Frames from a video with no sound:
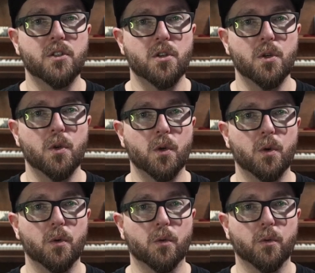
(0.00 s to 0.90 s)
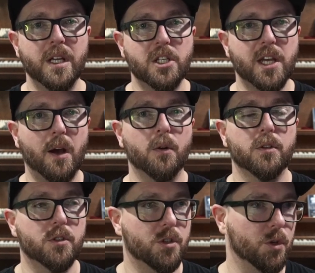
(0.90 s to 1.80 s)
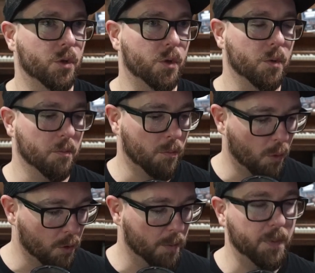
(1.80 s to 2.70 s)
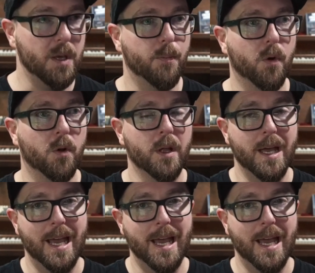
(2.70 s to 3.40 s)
to reach out to more people